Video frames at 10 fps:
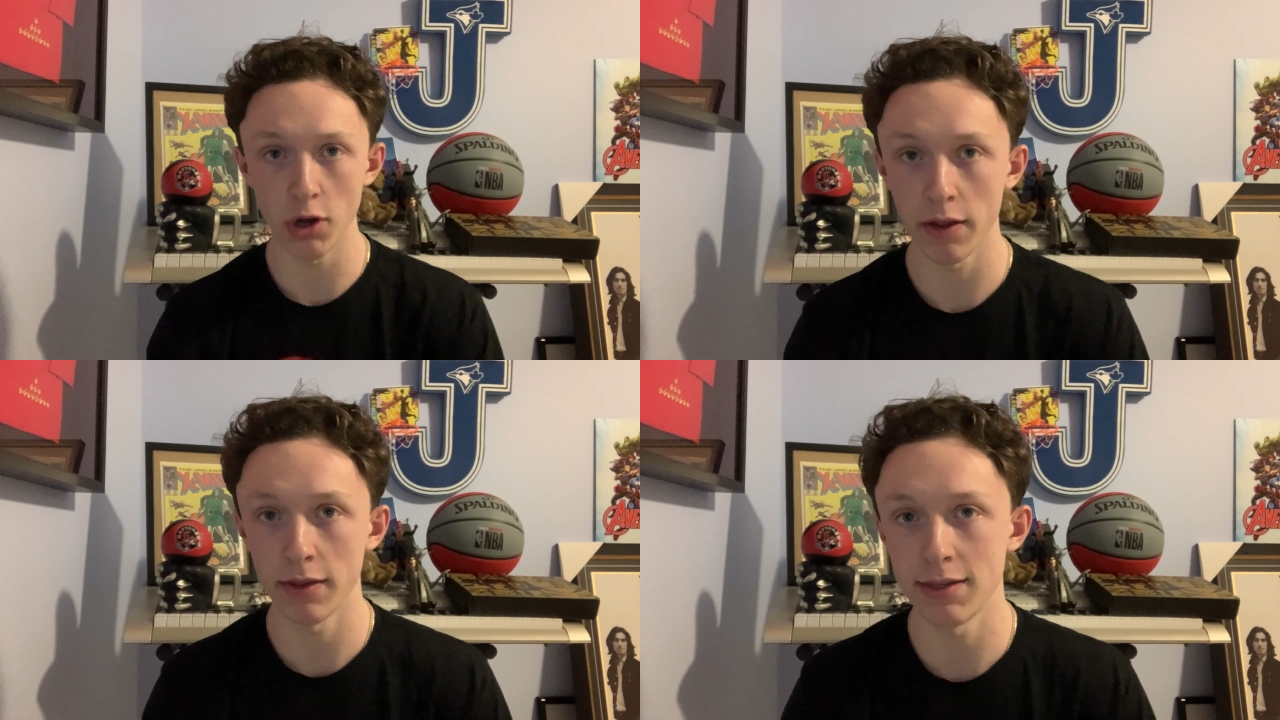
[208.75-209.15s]

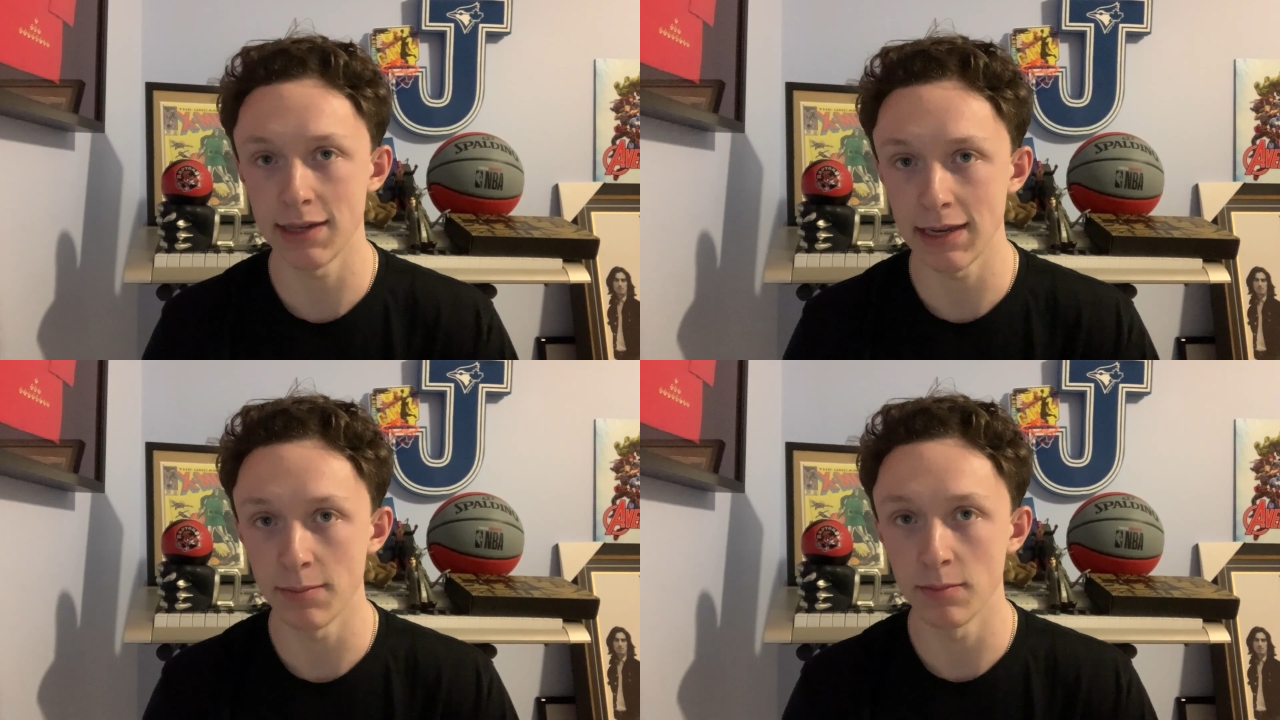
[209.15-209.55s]
on the
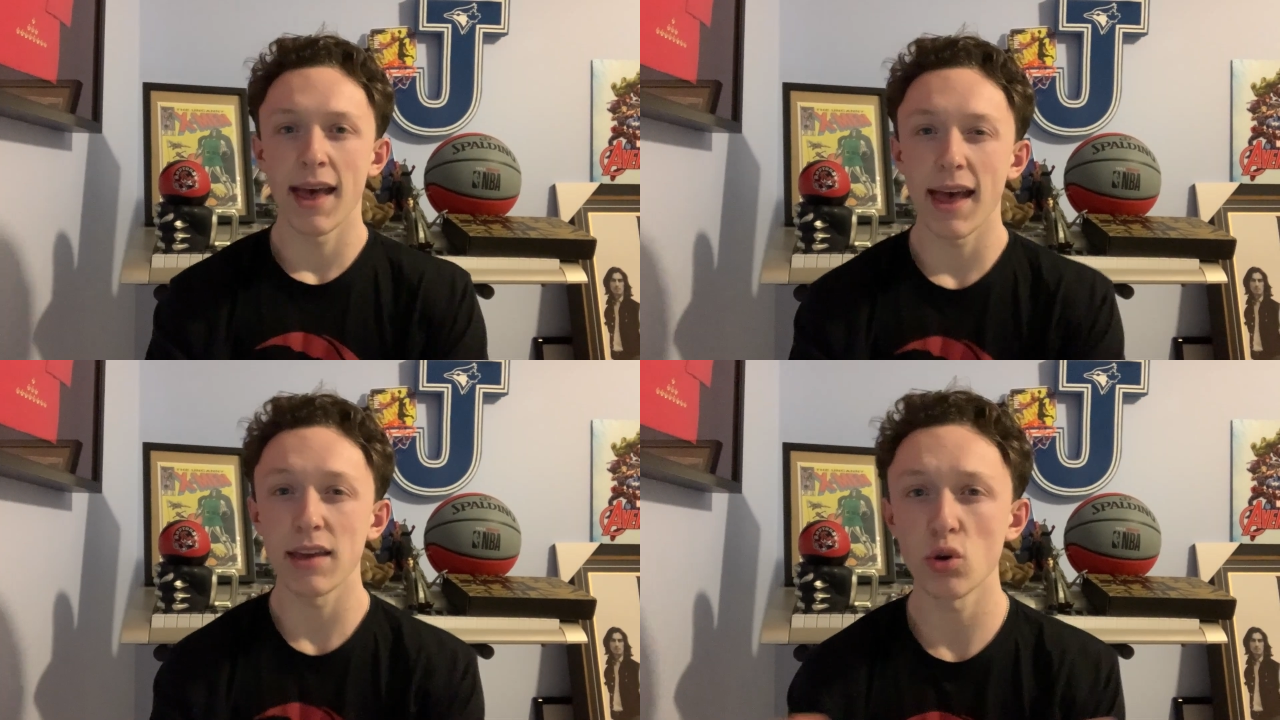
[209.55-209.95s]
team.
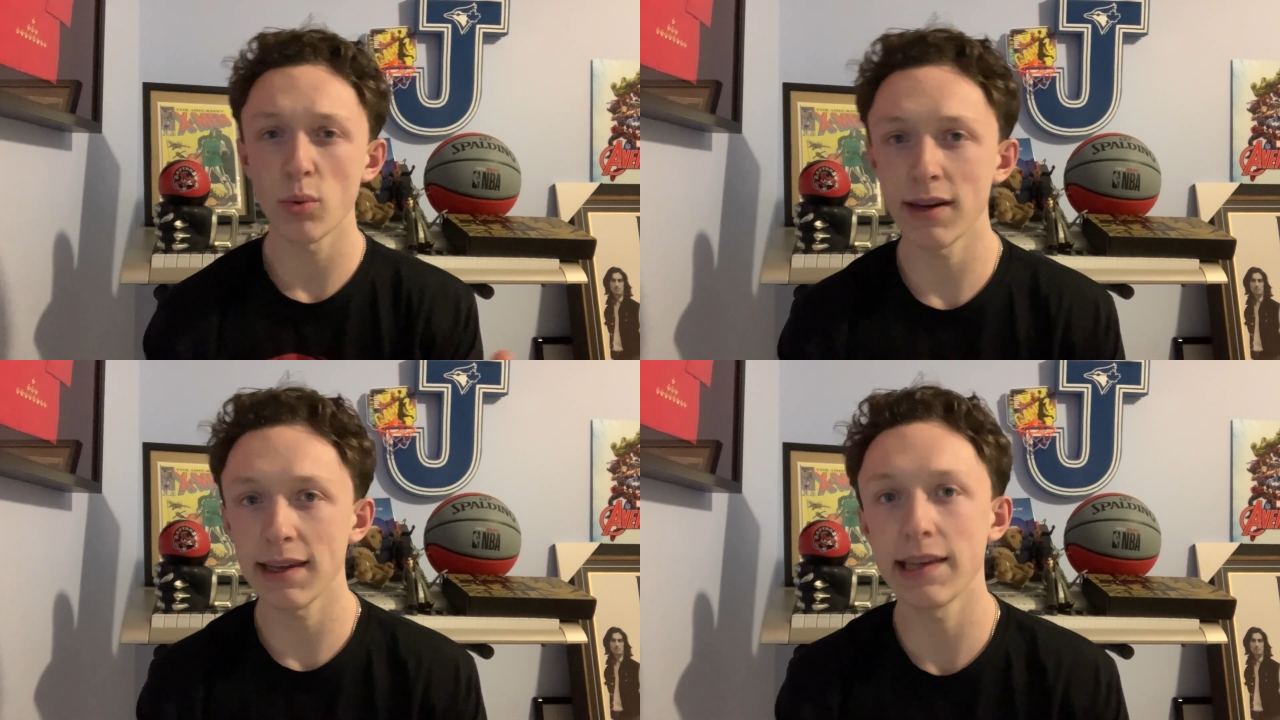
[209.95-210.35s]
I don't
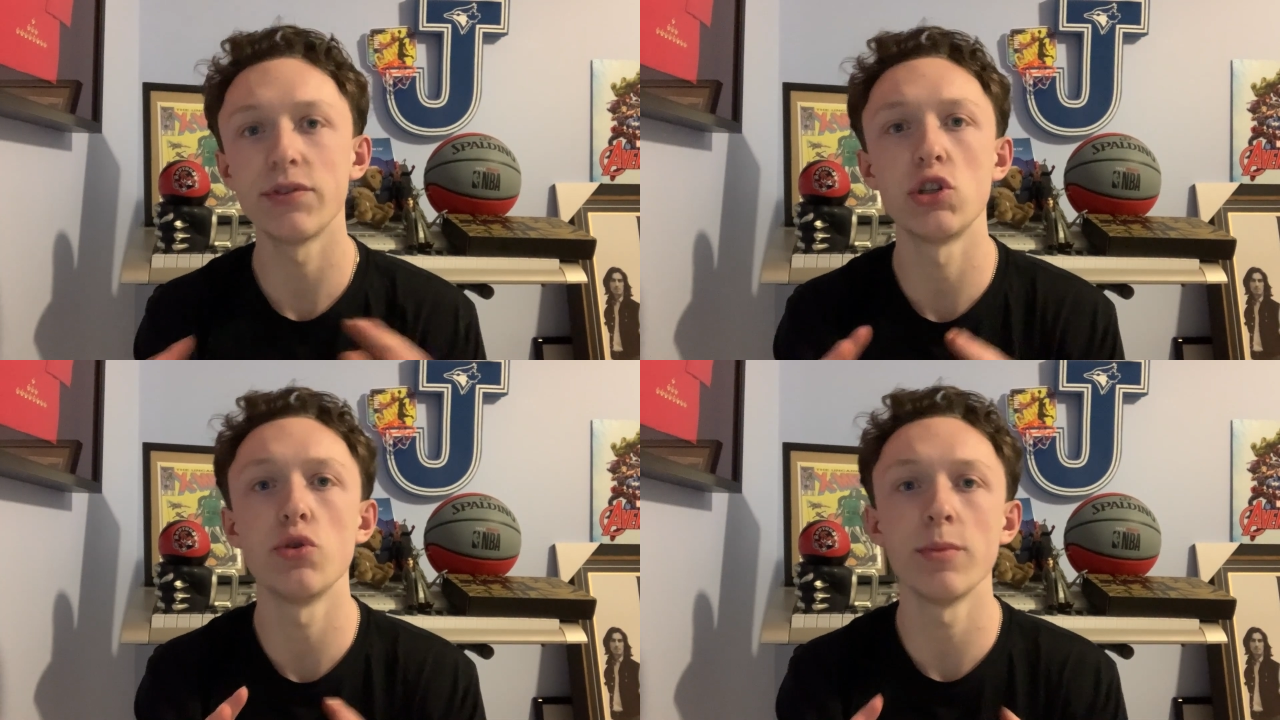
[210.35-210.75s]
want to
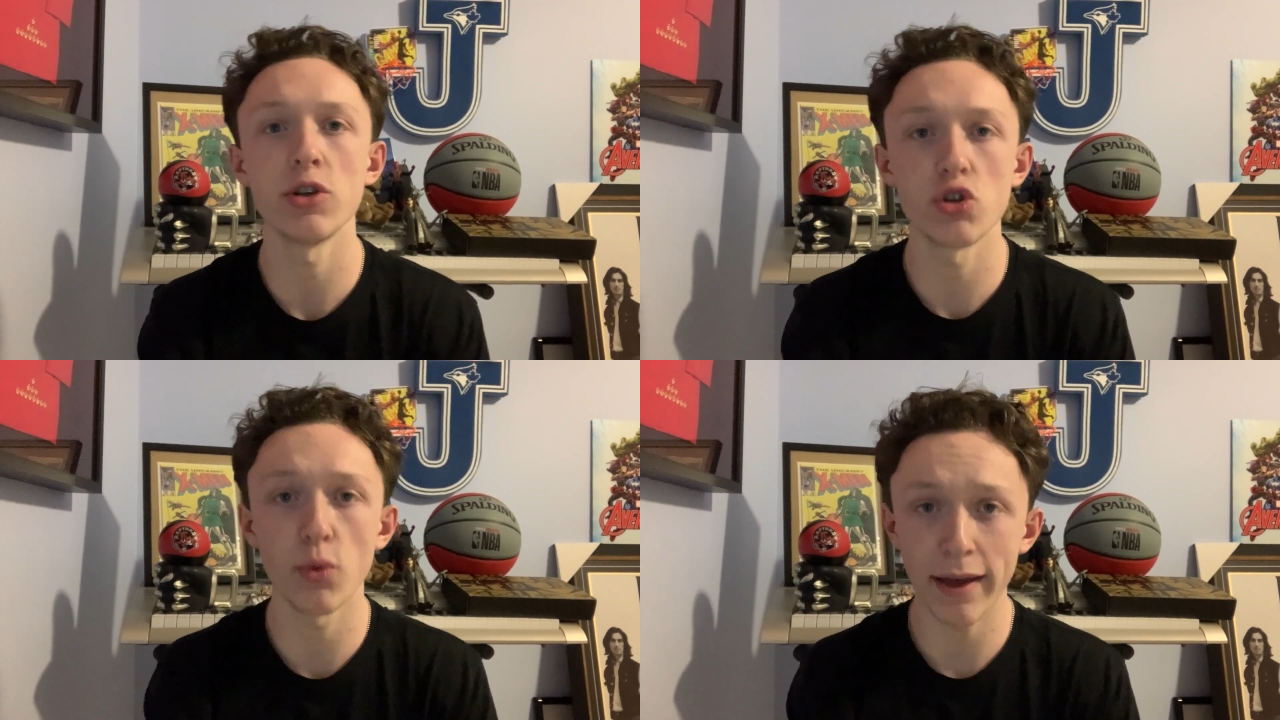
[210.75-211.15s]
give too
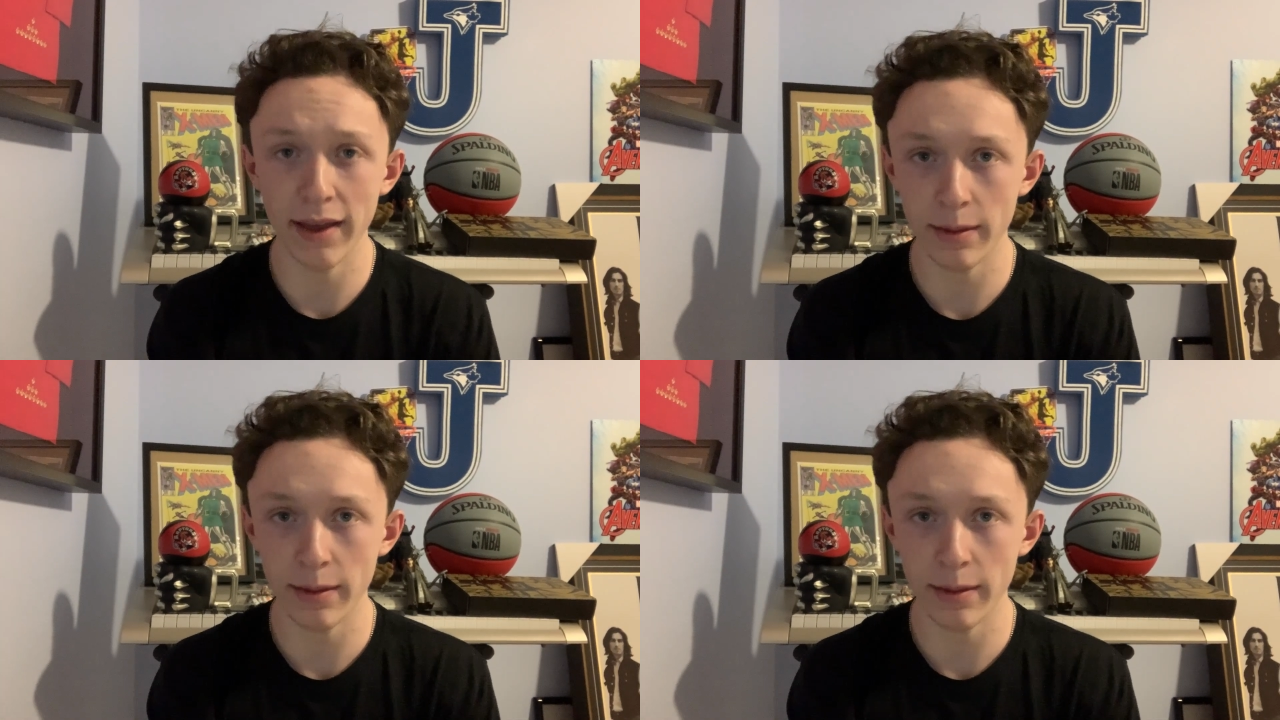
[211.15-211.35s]
much away,